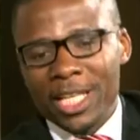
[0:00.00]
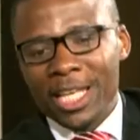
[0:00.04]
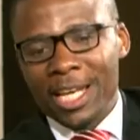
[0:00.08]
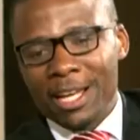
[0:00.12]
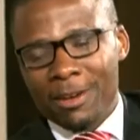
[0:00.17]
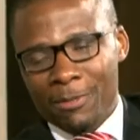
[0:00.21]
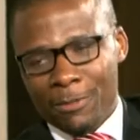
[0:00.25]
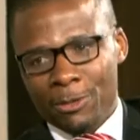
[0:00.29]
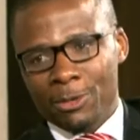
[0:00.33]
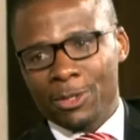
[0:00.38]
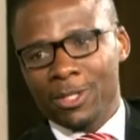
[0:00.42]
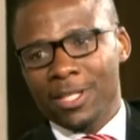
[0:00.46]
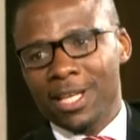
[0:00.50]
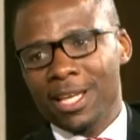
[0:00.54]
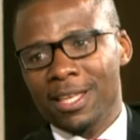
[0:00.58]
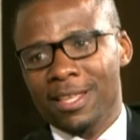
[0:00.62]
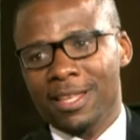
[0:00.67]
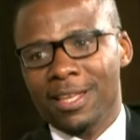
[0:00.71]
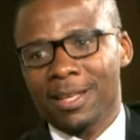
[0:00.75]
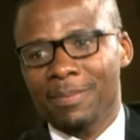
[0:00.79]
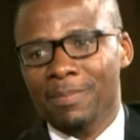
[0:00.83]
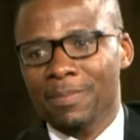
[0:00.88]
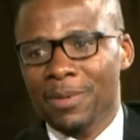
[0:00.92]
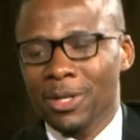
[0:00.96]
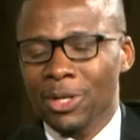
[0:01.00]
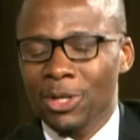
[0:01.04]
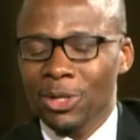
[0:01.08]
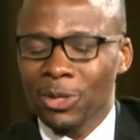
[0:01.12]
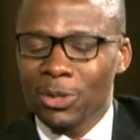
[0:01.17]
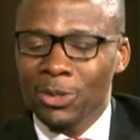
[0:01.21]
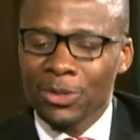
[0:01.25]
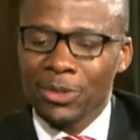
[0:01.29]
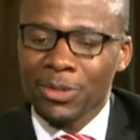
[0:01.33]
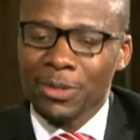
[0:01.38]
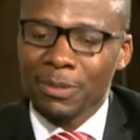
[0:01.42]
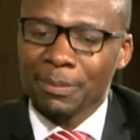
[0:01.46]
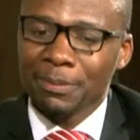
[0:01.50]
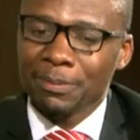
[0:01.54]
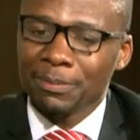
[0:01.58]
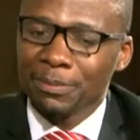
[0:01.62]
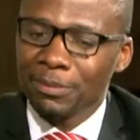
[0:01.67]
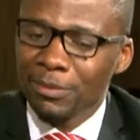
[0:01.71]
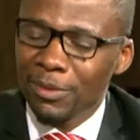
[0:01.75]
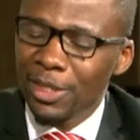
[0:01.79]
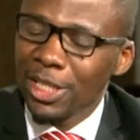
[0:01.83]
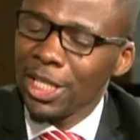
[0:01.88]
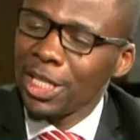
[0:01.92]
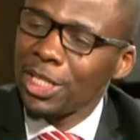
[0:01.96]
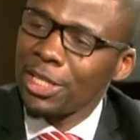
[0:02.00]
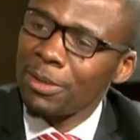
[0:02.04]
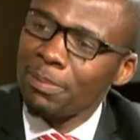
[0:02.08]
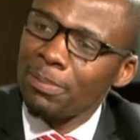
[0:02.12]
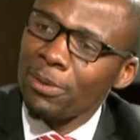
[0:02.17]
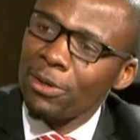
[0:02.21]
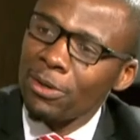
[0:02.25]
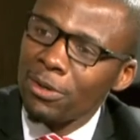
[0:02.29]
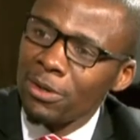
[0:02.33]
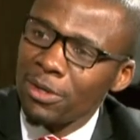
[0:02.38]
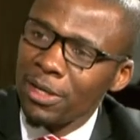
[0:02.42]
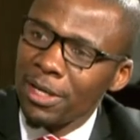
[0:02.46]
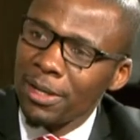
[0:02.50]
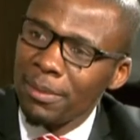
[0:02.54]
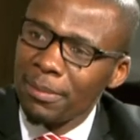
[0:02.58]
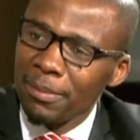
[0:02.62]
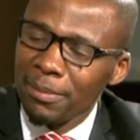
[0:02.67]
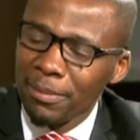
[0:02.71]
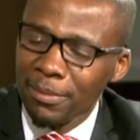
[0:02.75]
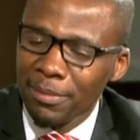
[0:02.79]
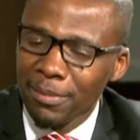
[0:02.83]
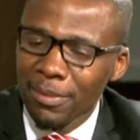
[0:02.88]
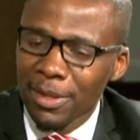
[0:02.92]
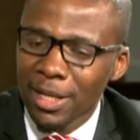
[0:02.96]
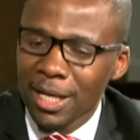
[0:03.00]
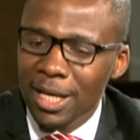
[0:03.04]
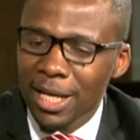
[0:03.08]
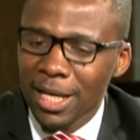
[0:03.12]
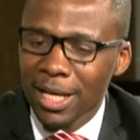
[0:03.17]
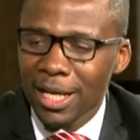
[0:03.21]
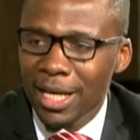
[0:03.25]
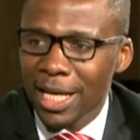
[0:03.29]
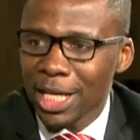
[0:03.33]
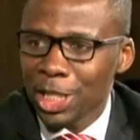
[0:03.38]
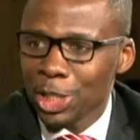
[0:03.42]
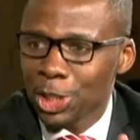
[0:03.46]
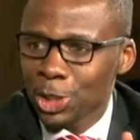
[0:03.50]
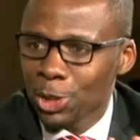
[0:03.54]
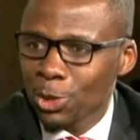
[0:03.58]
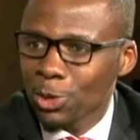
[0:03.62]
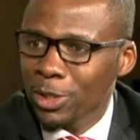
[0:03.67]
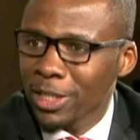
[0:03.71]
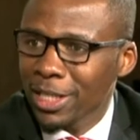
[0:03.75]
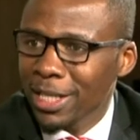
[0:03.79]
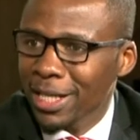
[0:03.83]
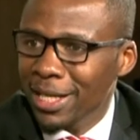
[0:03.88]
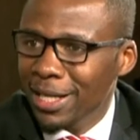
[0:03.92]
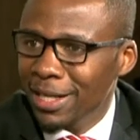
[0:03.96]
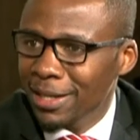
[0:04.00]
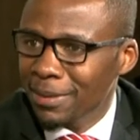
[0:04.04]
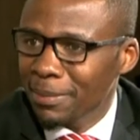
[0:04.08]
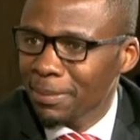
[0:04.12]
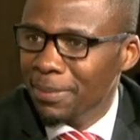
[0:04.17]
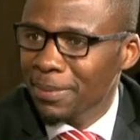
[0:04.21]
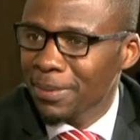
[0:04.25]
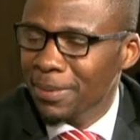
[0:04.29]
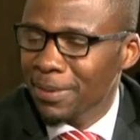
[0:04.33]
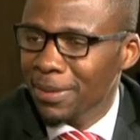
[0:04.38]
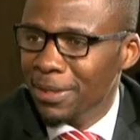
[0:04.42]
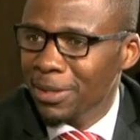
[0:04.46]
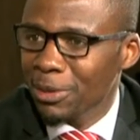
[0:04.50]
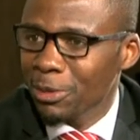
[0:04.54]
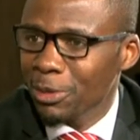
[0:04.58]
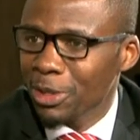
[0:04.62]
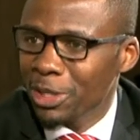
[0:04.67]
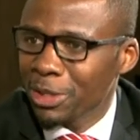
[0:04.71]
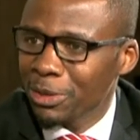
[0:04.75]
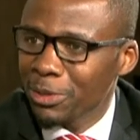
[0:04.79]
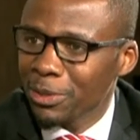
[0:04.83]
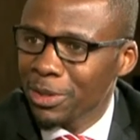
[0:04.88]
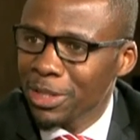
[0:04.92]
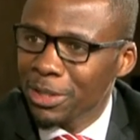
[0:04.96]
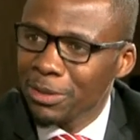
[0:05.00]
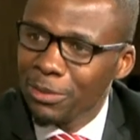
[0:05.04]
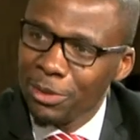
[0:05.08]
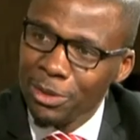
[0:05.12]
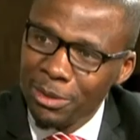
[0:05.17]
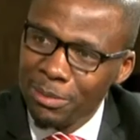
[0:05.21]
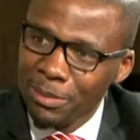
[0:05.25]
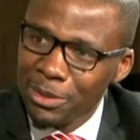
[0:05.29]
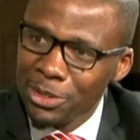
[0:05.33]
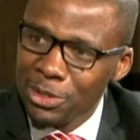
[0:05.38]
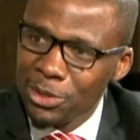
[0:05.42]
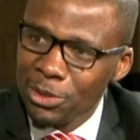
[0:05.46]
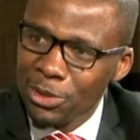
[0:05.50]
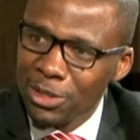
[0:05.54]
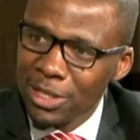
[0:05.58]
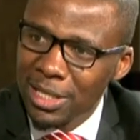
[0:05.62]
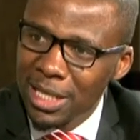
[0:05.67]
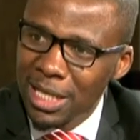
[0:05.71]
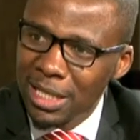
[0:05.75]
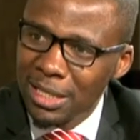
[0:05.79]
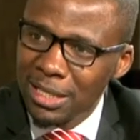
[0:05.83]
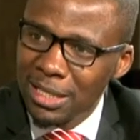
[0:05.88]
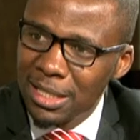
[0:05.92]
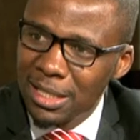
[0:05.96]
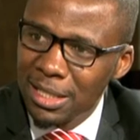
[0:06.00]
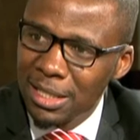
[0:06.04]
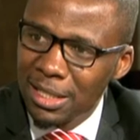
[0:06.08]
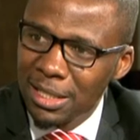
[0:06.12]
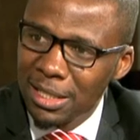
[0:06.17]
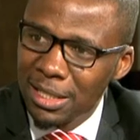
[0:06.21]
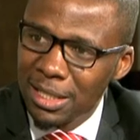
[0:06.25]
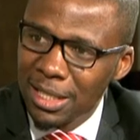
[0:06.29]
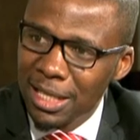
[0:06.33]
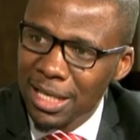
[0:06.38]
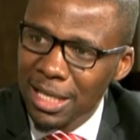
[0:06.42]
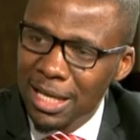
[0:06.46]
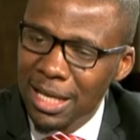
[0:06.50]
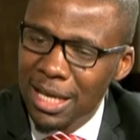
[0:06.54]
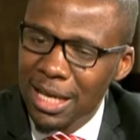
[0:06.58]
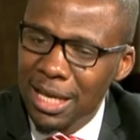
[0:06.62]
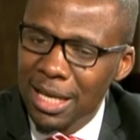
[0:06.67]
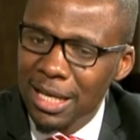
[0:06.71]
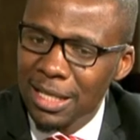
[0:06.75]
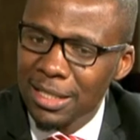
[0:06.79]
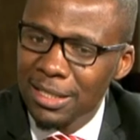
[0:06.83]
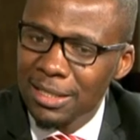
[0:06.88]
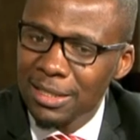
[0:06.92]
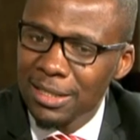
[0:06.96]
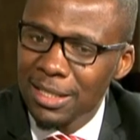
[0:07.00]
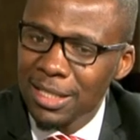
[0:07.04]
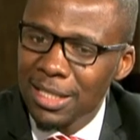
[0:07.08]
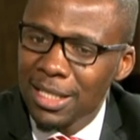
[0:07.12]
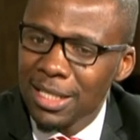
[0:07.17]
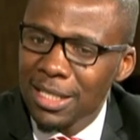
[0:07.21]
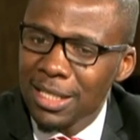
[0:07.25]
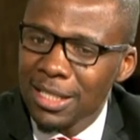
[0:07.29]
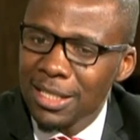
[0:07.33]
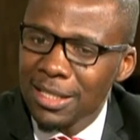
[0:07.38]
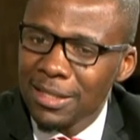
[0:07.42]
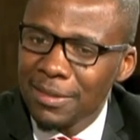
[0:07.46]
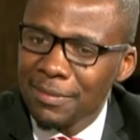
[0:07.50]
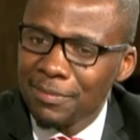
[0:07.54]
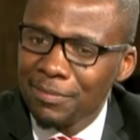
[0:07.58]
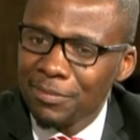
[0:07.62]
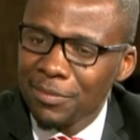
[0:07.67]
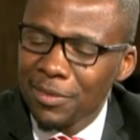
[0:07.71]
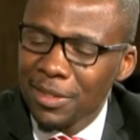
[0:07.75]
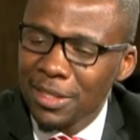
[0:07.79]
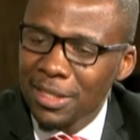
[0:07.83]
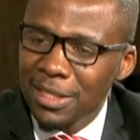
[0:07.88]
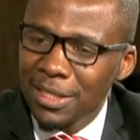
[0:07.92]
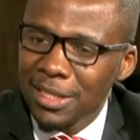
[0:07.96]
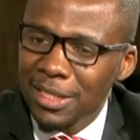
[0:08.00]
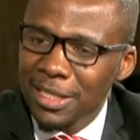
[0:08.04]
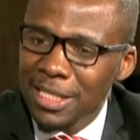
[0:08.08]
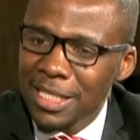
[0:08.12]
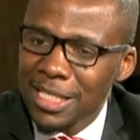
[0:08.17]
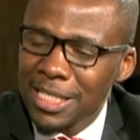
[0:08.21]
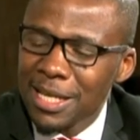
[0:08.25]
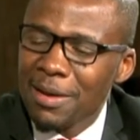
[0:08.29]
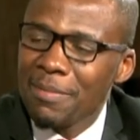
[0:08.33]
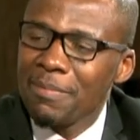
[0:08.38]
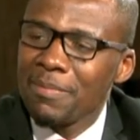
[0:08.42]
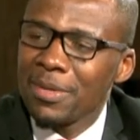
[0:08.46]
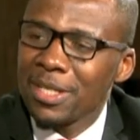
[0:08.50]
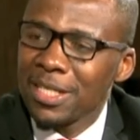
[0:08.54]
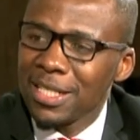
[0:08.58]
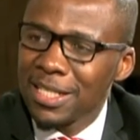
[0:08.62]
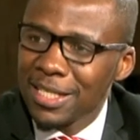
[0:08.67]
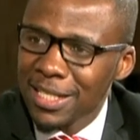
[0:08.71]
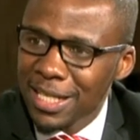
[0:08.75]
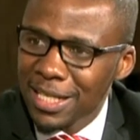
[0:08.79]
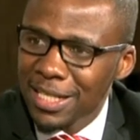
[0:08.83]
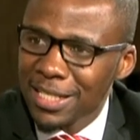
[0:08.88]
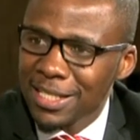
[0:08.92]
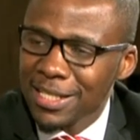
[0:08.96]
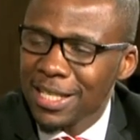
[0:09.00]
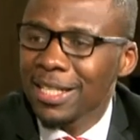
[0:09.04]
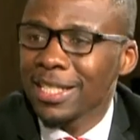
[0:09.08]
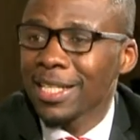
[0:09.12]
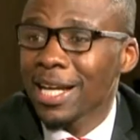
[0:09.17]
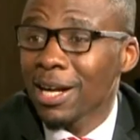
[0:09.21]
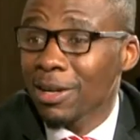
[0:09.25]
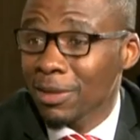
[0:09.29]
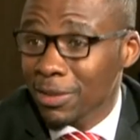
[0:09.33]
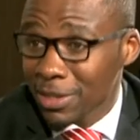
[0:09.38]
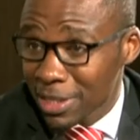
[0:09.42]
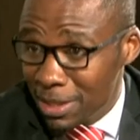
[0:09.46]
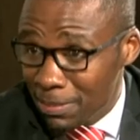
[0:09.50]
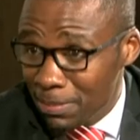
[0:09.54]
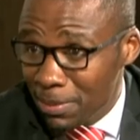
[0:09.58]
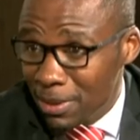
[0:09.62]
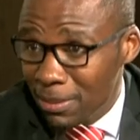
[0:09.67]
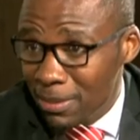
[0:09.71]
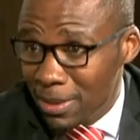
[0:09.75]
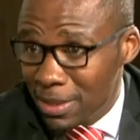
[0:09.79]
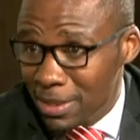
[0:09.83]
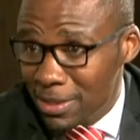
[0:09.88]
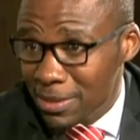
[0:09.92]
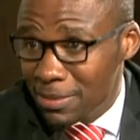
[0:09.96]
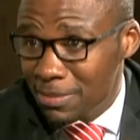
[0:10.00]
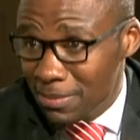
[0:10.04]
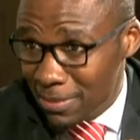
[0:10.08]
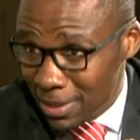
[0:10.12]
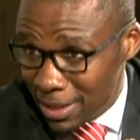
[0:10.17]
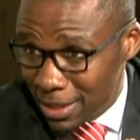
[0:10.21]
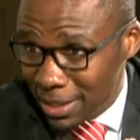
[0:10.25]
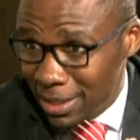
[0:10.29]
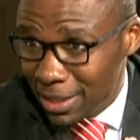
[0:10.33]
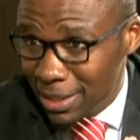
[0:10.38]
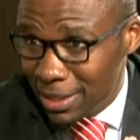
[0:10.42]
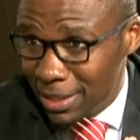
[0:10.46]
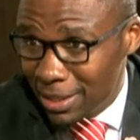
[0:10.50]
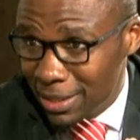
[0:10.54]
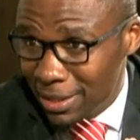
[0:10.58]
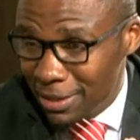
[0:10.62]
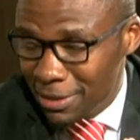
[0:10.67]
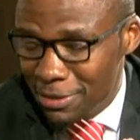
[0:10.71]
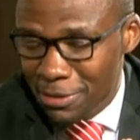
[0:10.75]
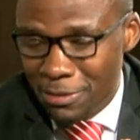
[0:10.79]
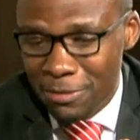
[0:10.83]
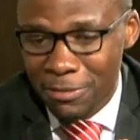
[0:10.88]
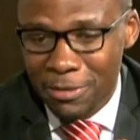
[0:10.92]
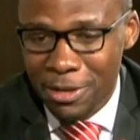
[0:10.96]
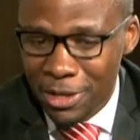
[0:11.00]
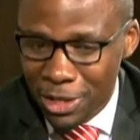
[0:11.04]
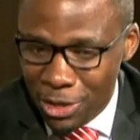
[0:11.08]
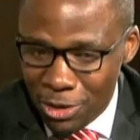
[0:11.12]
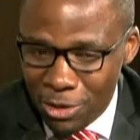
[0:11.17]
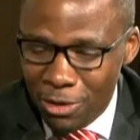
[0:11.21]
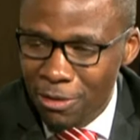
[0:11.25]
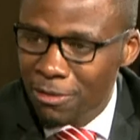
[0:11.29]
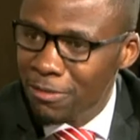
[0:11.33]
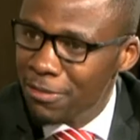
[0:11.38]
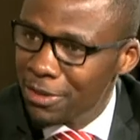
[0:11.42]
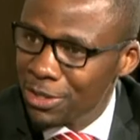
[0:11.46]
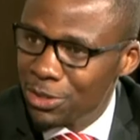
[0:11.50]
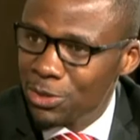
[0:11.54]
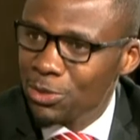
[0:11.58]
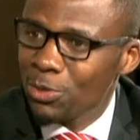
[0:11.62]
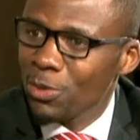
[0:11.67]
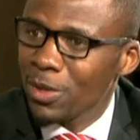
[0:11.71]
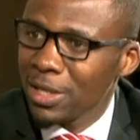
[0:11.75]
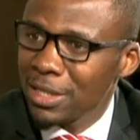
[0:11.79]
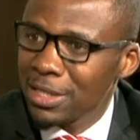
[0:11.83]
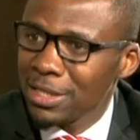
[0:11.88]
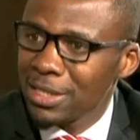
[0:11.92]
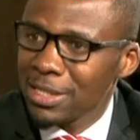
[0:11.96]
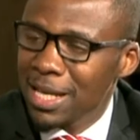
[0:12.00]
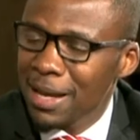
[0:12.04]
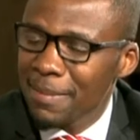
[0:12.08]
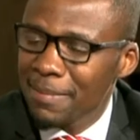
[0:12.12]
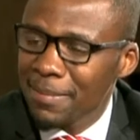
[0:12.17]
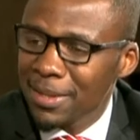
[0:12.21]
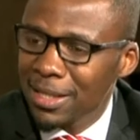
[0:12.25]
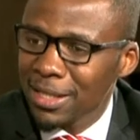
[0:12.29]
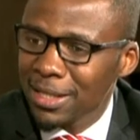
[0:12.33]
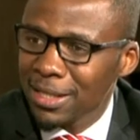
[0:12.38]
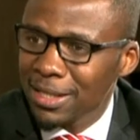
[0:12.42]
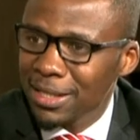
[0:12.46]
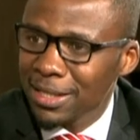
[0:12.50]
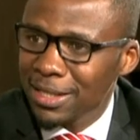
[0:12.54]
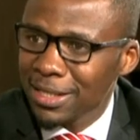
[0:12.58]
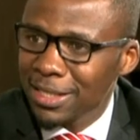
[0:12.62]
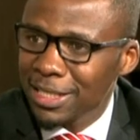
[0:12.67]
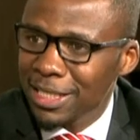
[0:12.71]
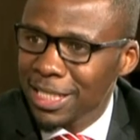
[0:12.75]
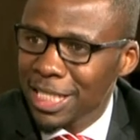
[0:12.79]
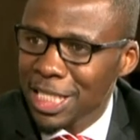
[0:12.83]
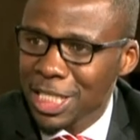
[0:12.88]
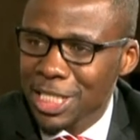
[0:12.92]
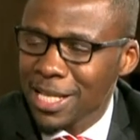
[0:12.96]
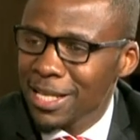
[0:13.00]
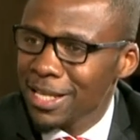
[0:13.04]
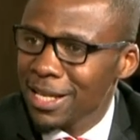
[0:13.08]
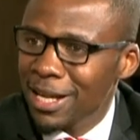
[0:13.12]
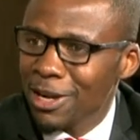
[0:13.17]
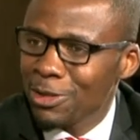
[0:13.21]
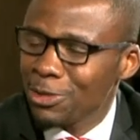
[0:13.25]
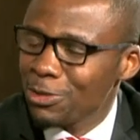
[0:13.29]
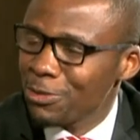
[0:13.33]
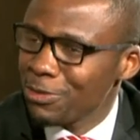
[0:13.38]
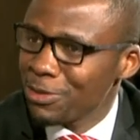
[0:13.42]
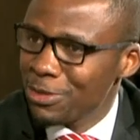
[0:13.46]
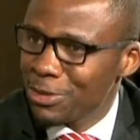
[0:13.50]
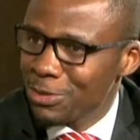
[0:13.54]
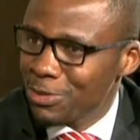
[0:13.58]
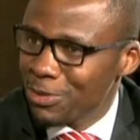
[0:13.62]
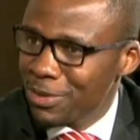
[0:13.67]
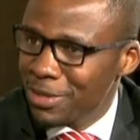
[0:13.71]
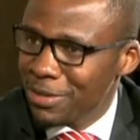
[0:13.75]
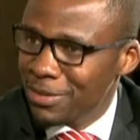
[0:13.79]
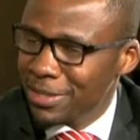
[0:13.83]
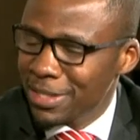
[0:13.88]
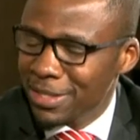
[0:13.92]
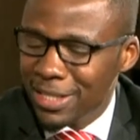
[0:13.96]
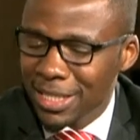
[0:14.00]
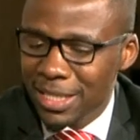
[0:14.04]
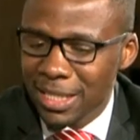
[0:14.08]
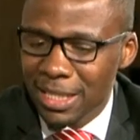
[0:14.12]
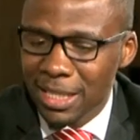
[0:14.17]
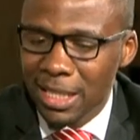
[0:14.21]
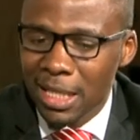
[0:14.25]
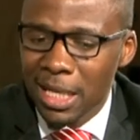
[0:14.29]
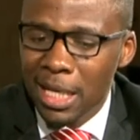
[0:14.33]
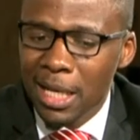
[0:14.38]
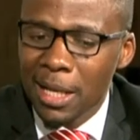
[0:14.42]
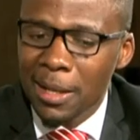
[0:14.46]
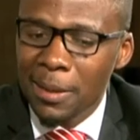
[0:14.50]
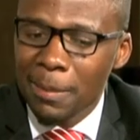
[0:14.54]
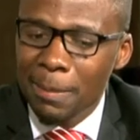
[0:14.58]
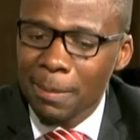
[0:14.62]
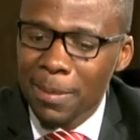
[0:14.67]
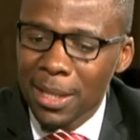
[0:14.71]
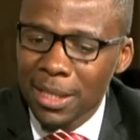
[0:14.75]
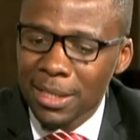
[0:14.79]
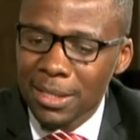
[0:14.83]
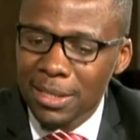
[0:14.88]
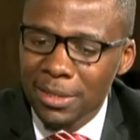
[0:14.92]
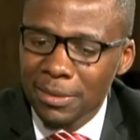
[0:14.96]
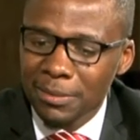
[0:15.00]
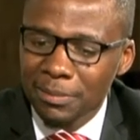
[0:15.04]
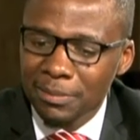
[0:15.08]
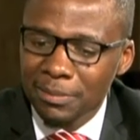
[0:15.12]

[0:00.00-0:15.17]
enough, you say that because in the program, I showed a clip when we were busy conducting, and I had some mistakes that young diplomats make. Very obvious ones. I mean, it's nothing out of this world, really. But